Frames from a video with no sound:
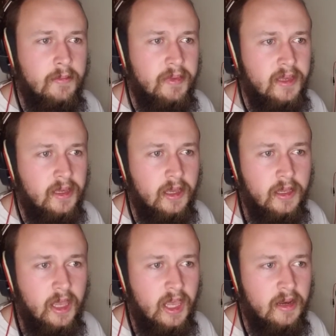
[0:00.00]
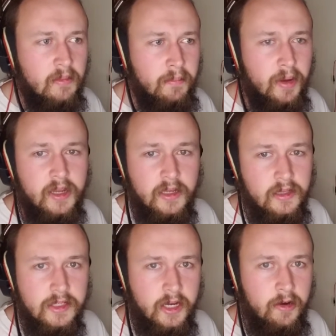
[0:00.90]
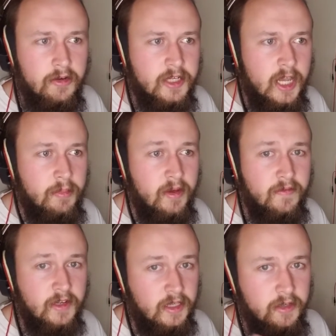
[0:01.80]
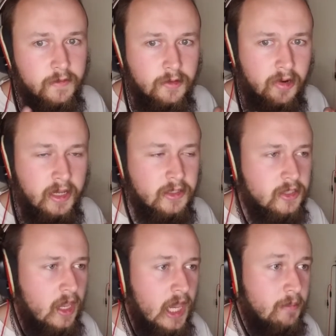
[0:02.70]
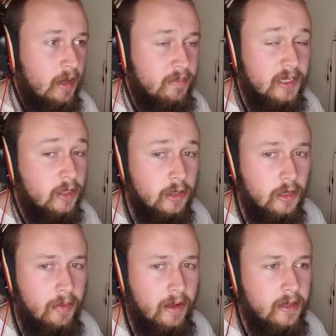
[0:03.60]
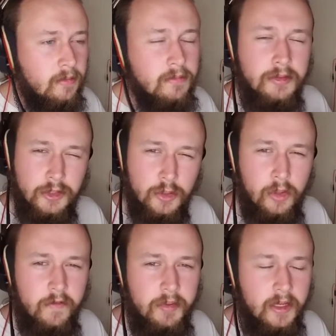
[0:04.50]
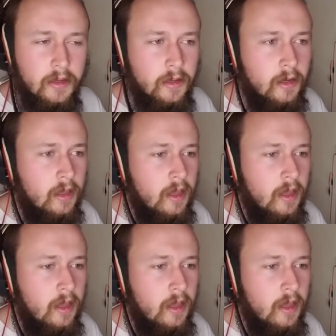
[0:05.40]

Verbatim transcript: being and bucking the stereotype of an evil race by being good about it, but sort of being good.